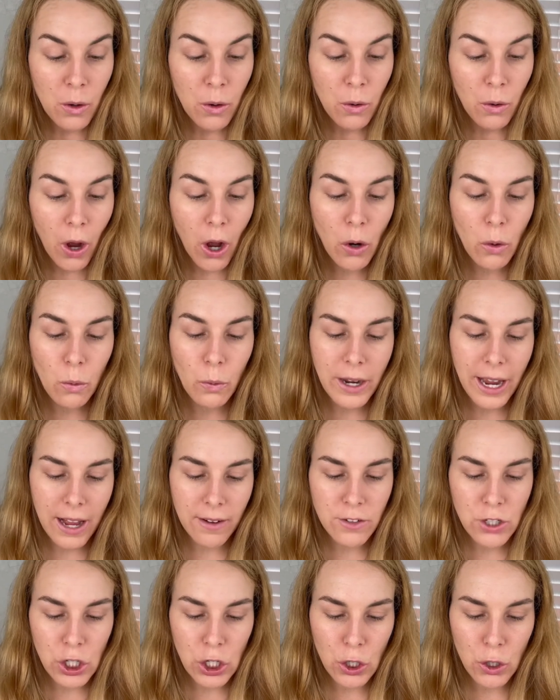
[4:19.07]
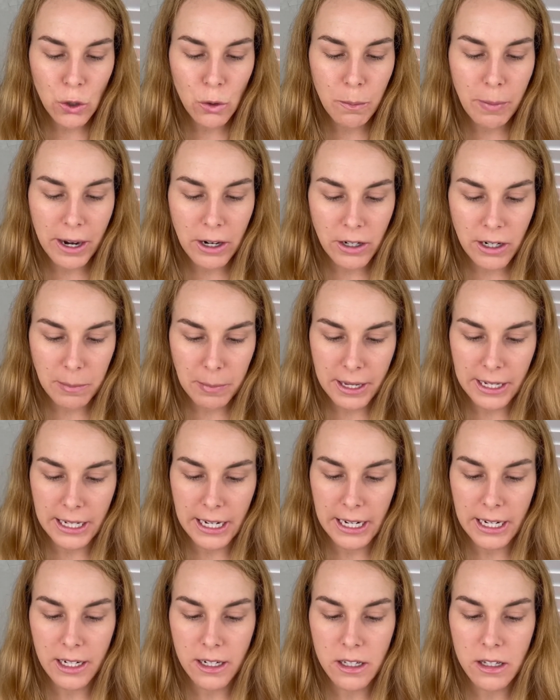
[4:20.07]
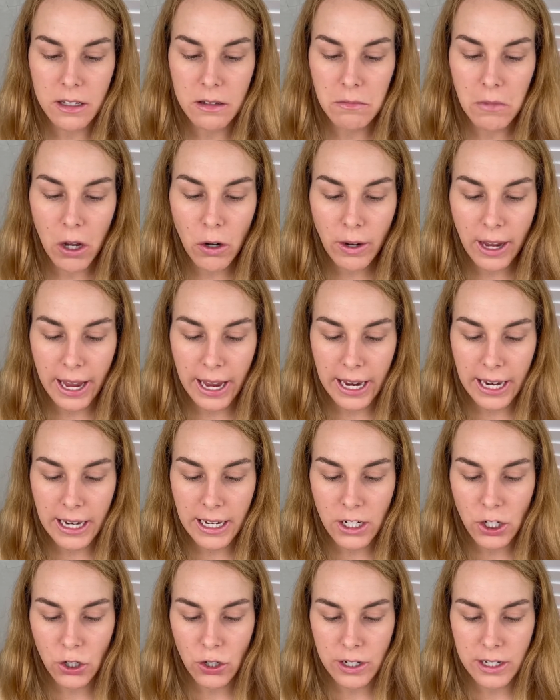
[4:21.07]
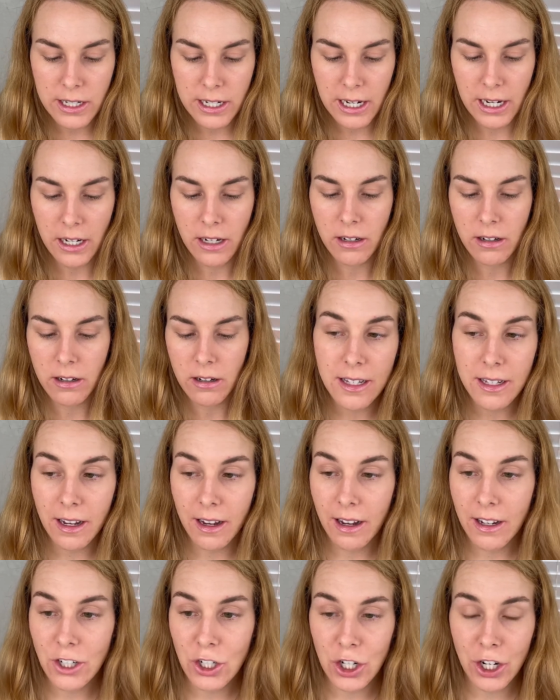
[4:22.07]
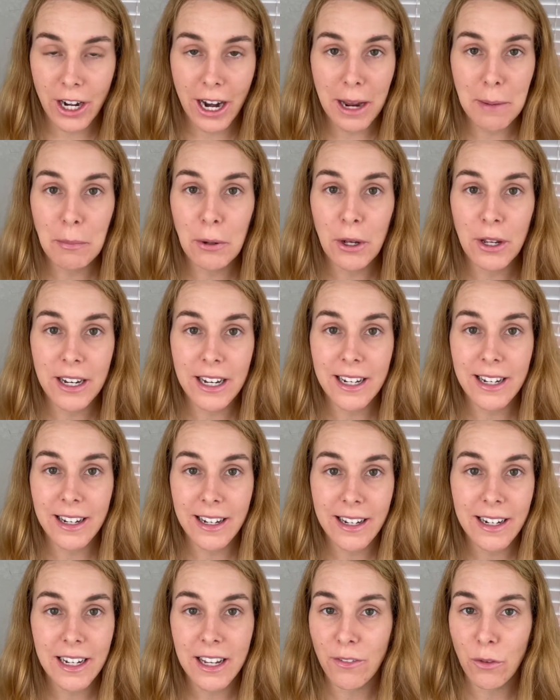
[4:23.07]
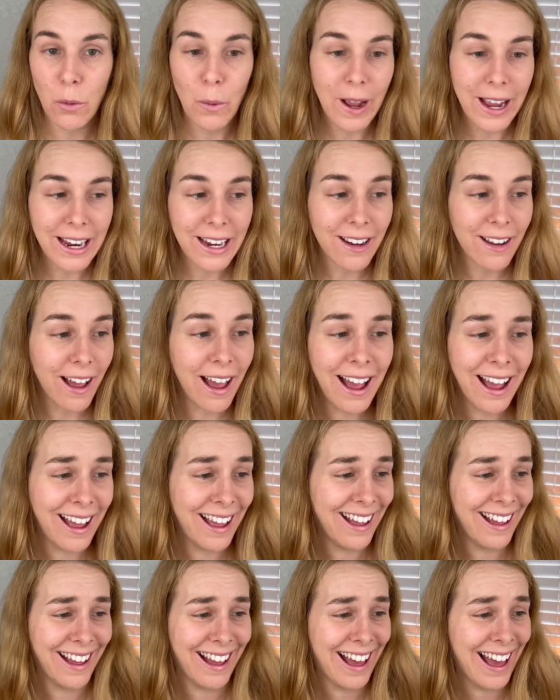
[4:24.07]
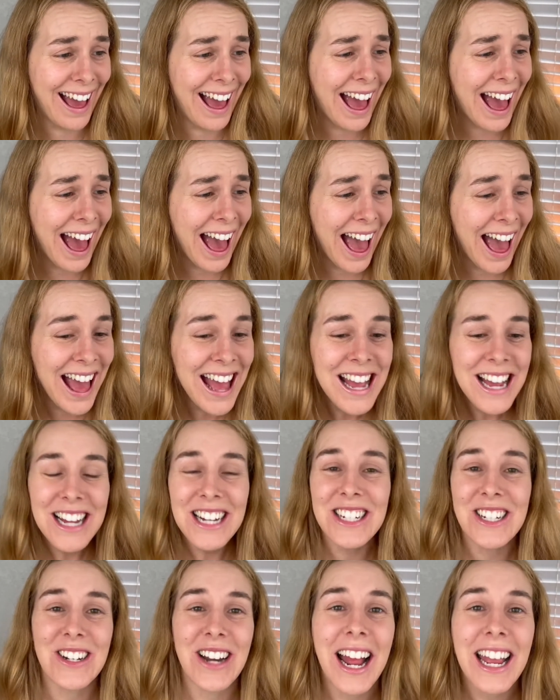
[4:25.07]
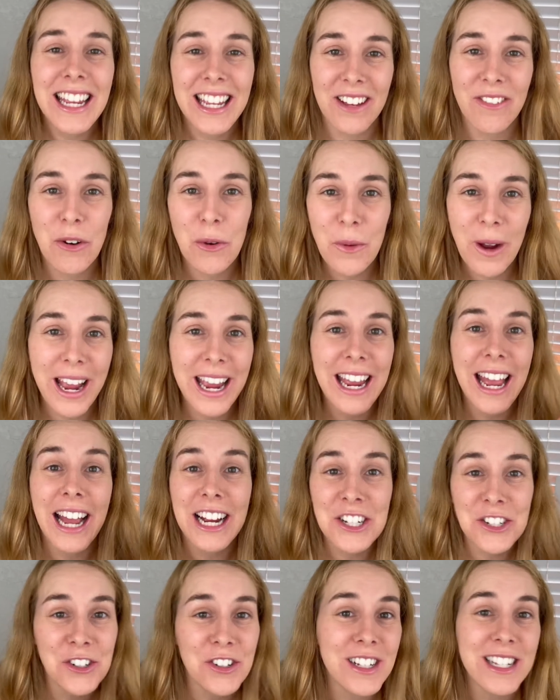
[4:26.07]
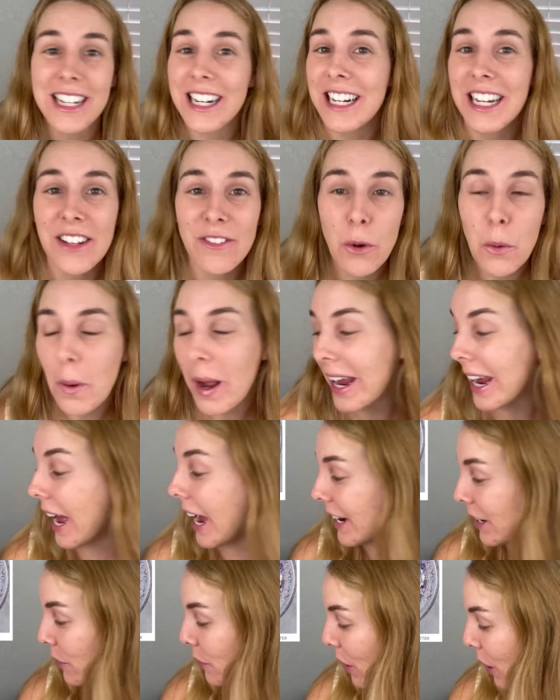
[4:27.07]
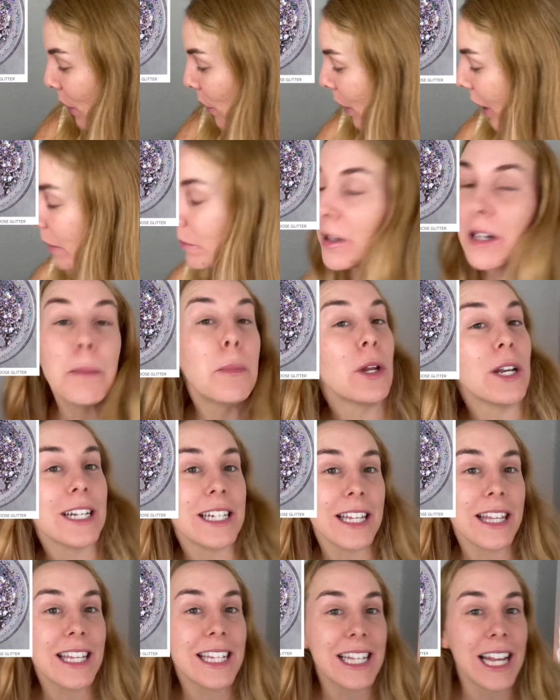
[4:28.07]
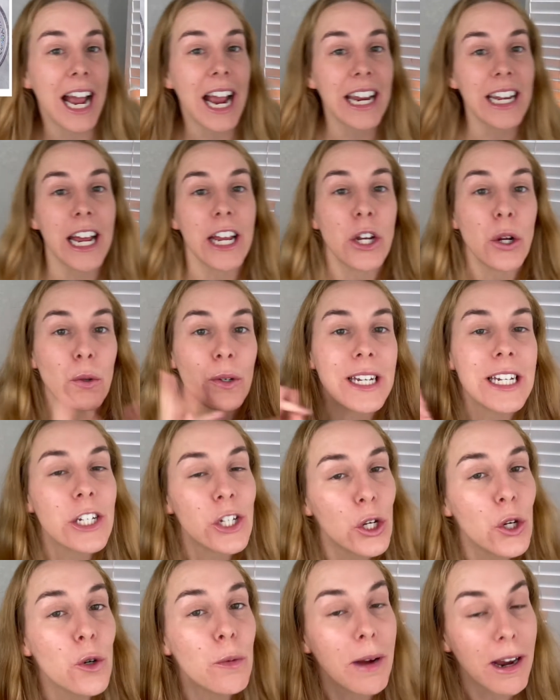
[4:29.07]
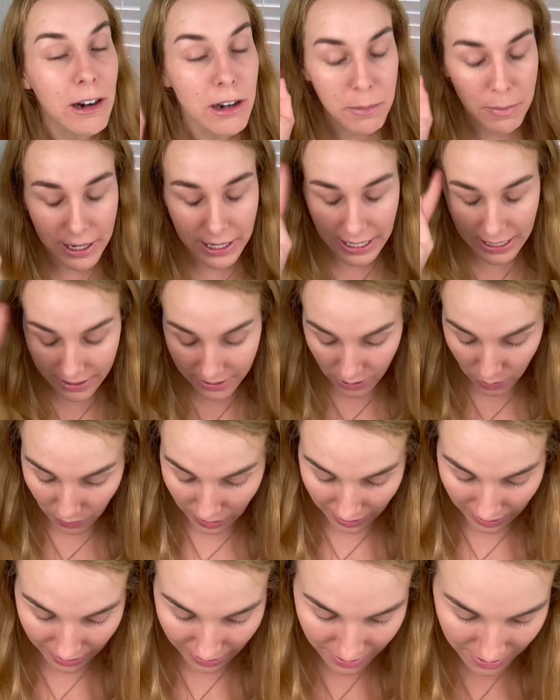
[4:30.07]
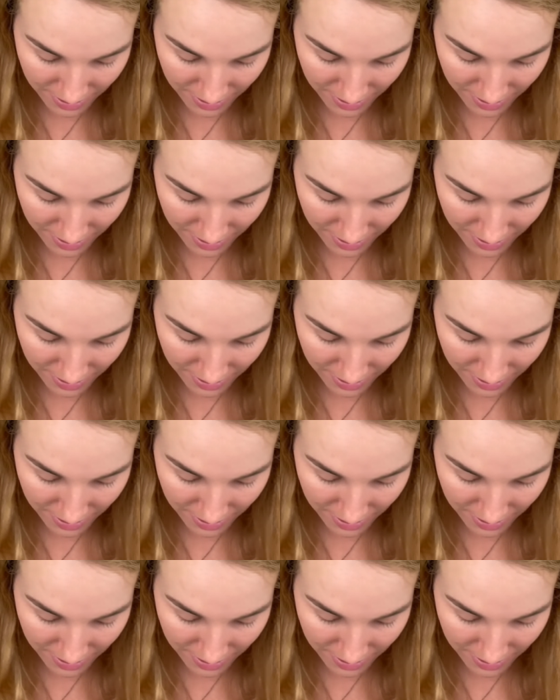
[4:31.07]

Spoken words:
Oh, we have two berry pickings. Okay, interesting. Should I put it in a giveaway? Should I give away extras in a giveaway? I don't know. I'm gonna put it to the side. I don't need two berry pickings, okay?